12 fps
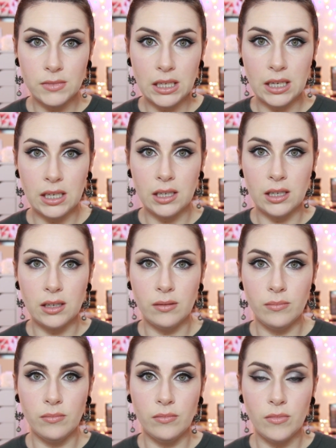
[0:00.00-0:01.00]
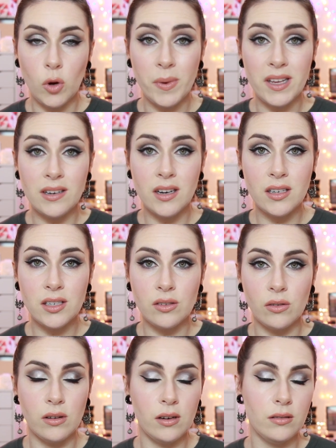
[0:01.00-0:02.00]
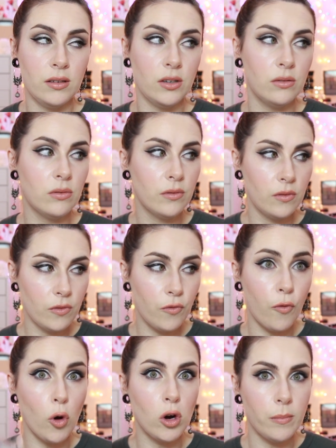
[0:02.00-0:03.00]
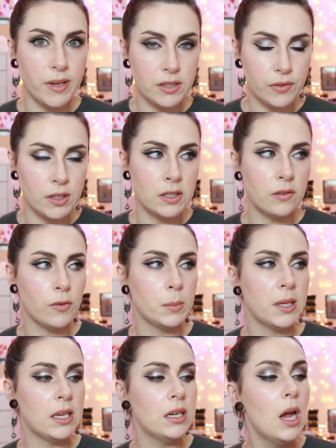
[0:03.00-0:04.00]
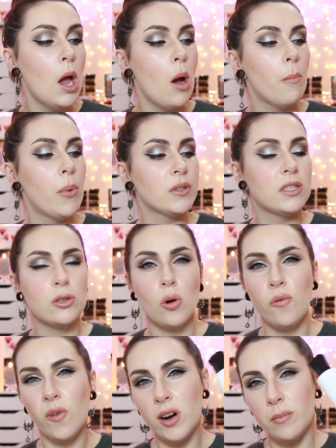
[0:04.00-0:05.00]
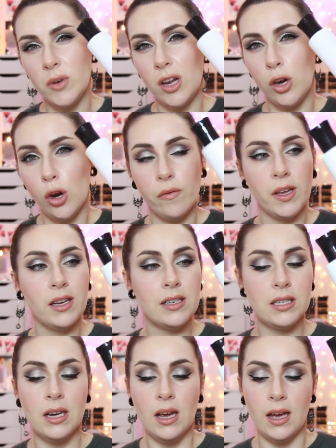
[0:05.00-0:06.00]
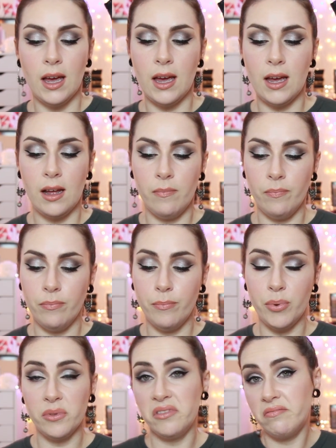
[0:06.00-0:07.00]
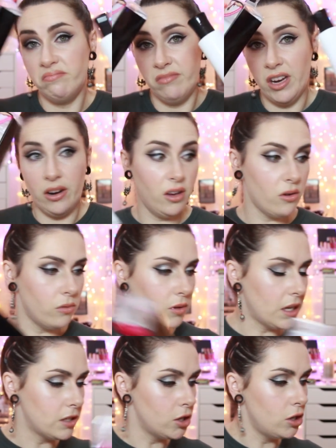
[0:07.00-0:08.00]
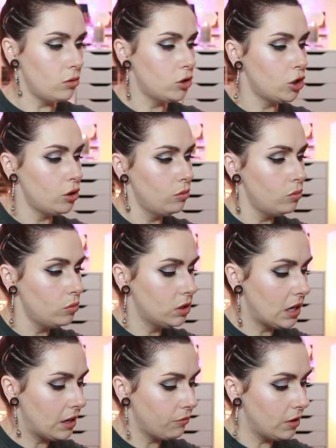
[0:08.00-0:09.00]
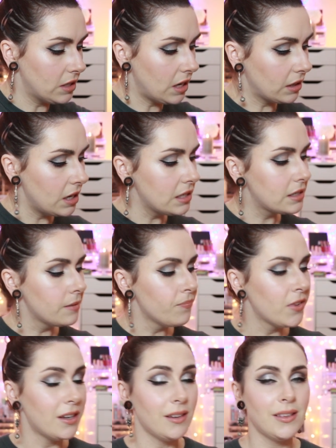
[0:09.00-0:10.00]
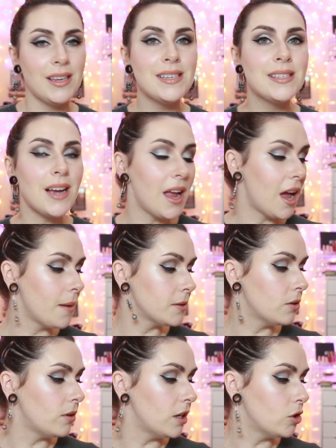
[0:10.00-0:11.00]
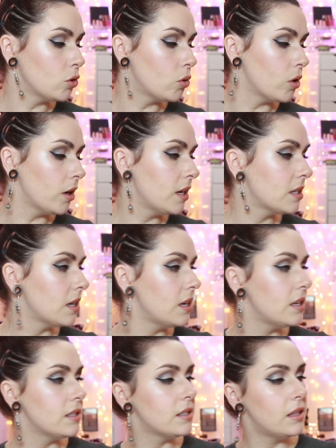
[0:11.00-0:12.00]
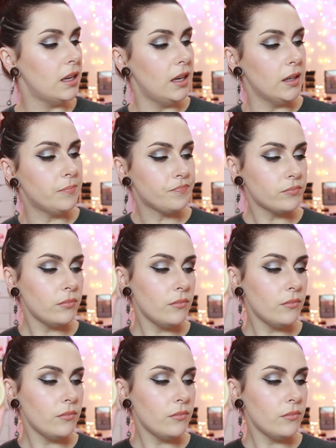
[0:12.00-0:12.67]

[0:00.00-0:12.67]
um, opinion on it, or, you know, form a definitive opinion. But so far I'm not loving it. Um, but there you go, that's new to Te- Real Techniques. Now this I absolutely adore. It is the